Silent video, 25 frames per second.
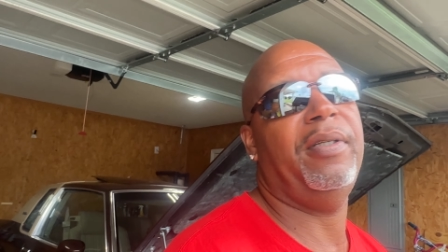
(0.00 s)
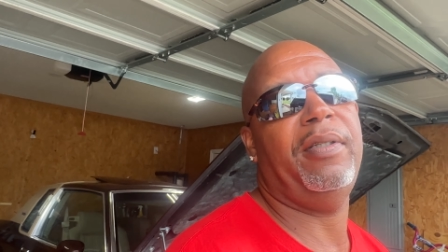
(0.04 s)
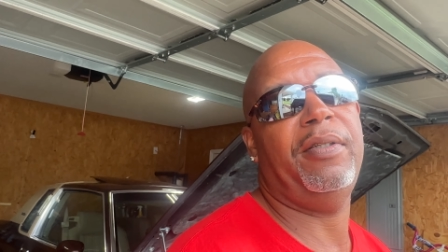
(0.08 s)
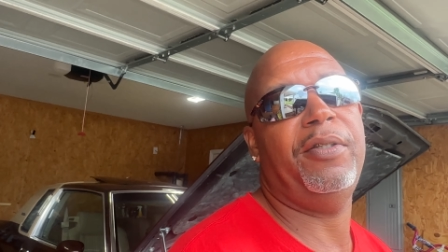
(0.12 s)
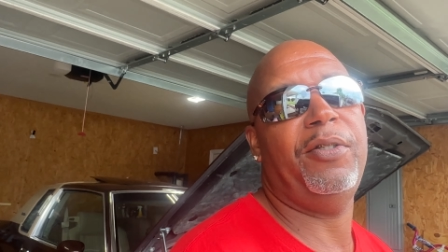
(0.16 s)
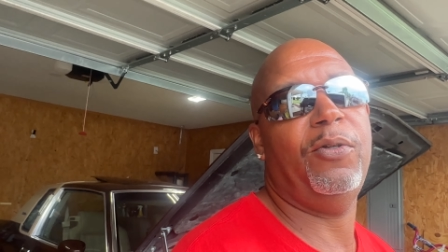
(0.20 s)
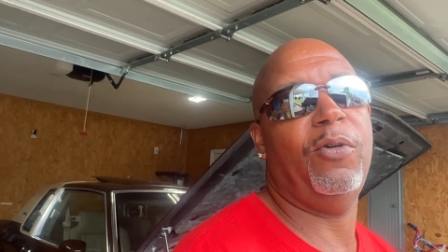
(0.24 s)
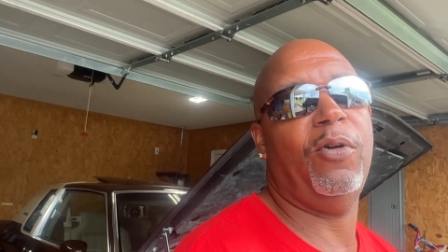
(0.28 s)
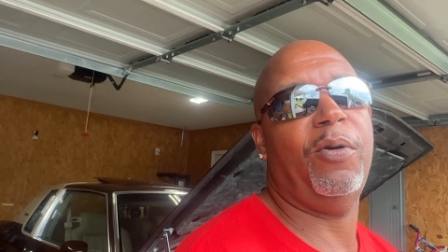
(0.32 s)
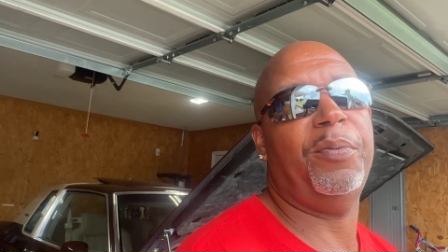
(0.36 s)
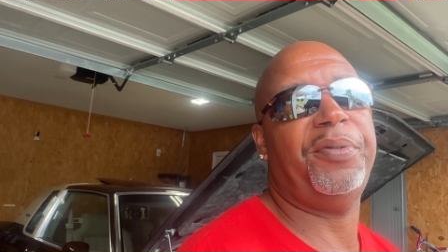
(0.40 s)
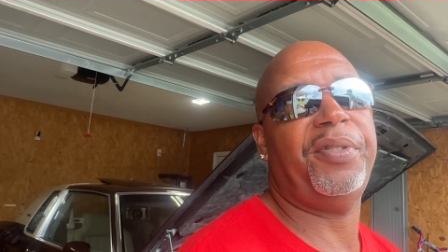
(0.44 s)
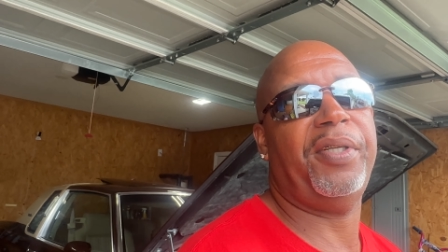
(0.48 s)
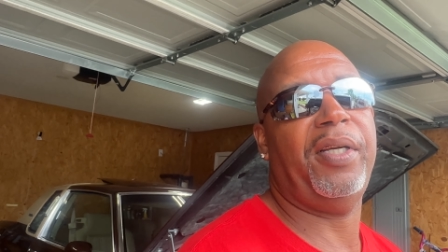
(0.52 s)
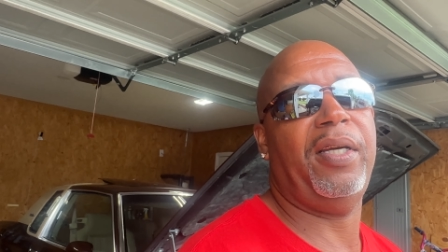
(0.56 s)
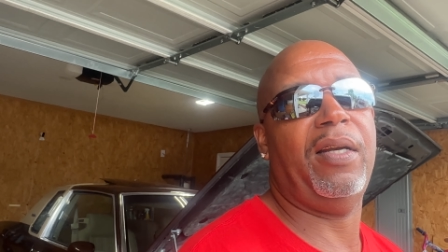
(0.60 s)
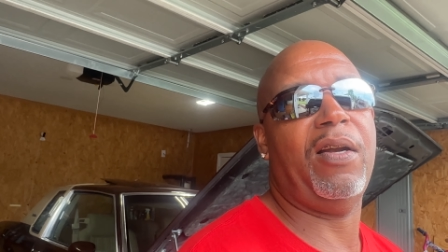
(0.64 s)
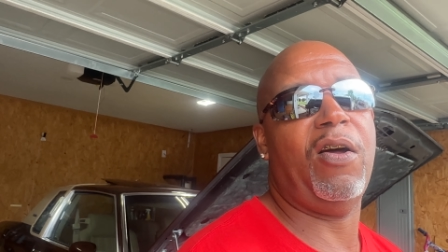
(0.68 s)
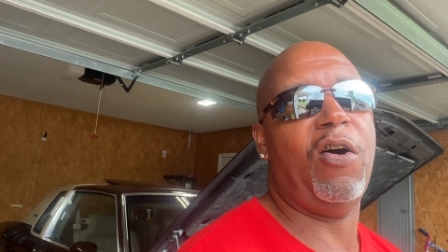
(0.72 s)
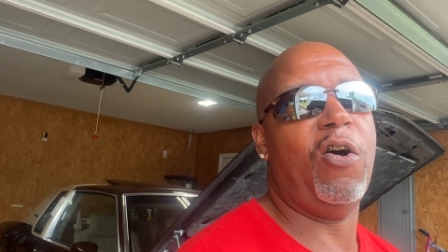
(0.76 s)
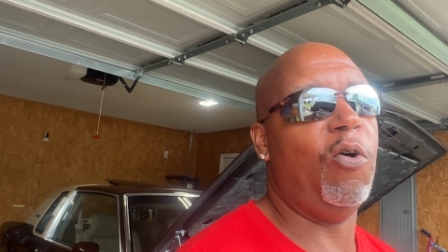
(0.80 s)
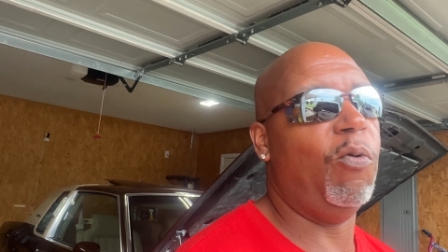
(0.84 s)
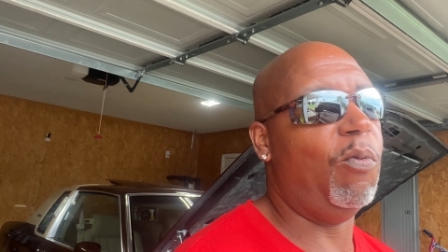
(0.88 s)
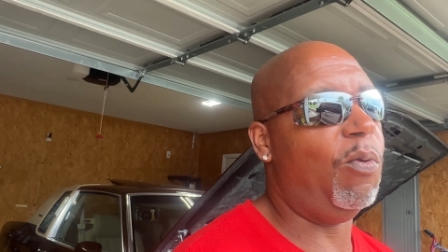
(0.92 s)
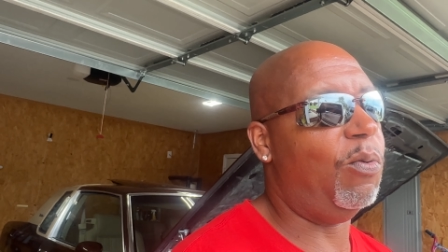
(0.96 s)
You know what I'm saying? I
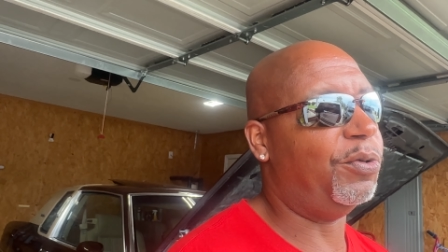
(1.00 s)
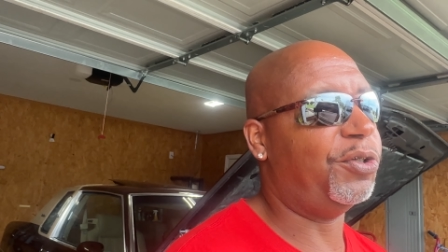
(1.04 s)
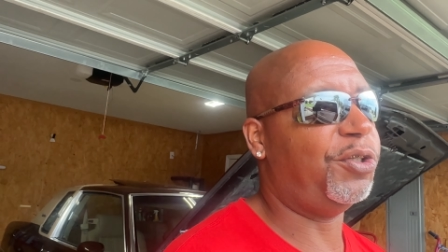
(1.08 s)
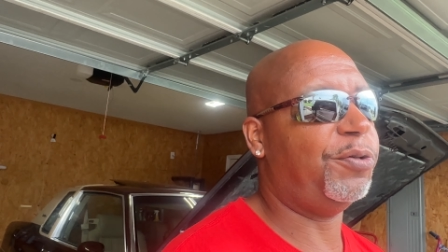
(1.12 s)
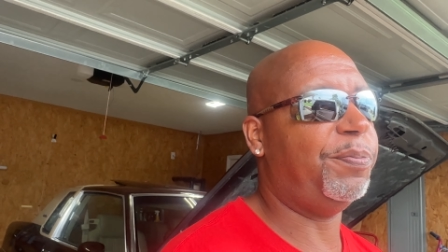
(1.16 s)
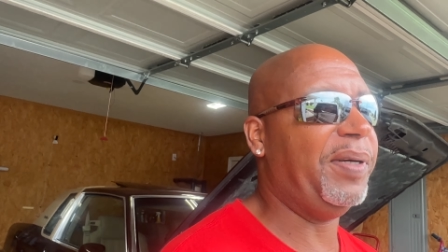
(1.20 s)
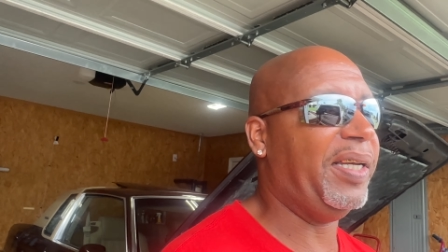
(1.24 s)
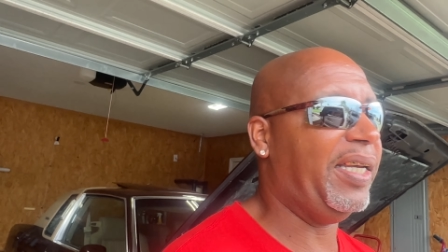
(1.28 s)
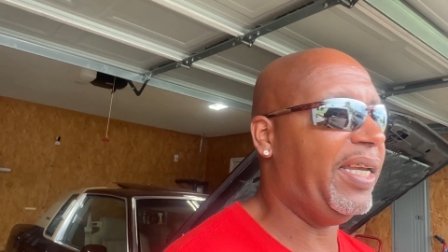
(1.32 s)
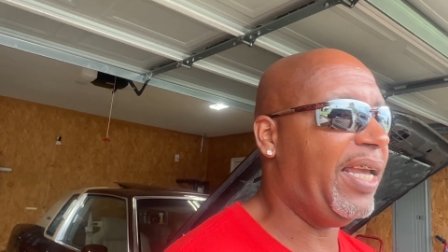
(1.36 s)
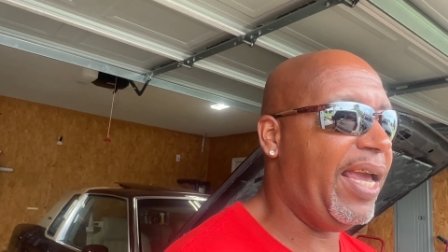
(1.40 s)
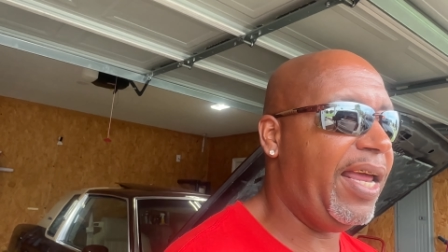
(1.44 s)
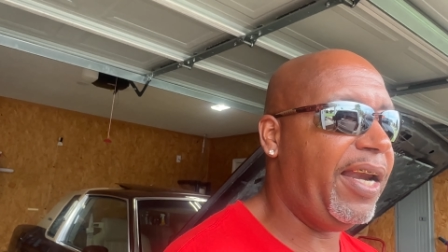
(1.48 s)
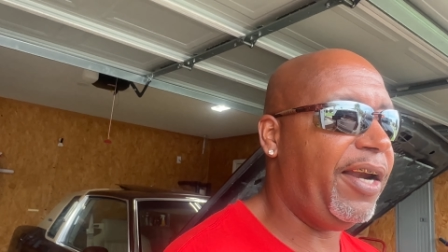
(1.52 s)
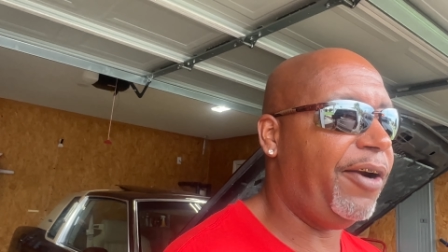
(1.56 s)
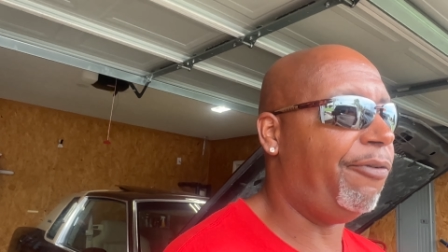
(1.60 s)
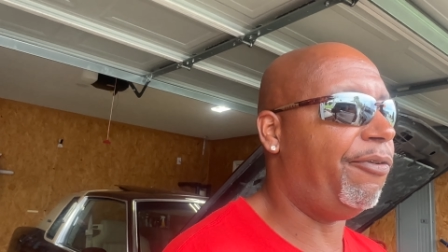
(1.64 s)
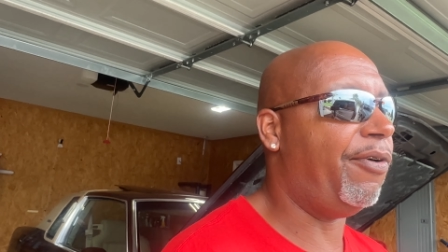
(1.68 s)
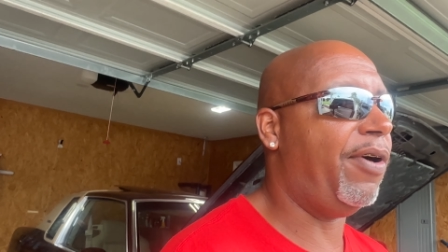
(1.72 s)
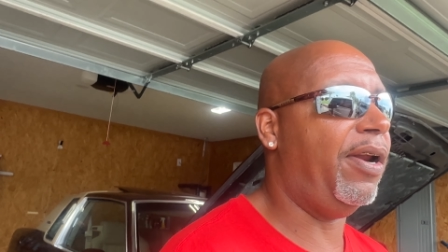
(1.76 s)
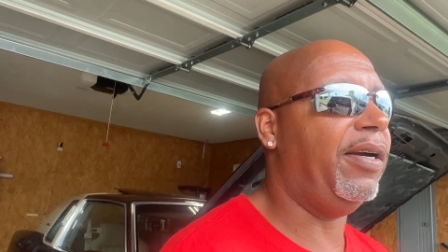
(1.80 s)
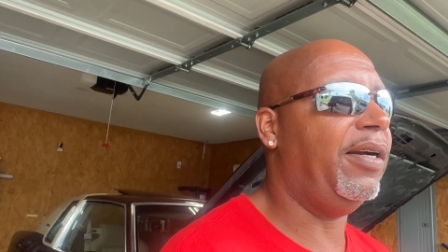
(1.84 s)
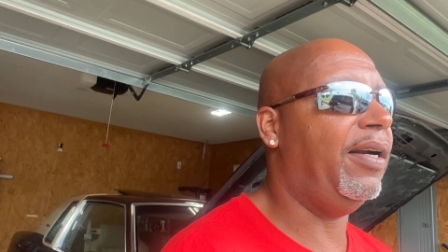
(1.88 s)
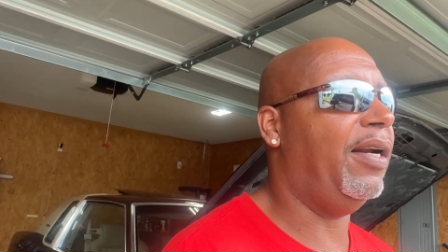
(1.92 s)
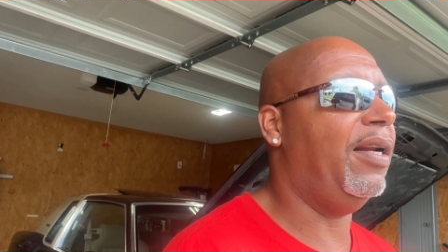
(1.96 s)
don't want spaghetti
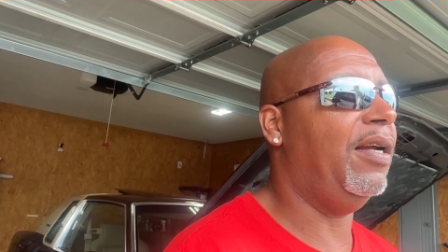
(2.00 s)
running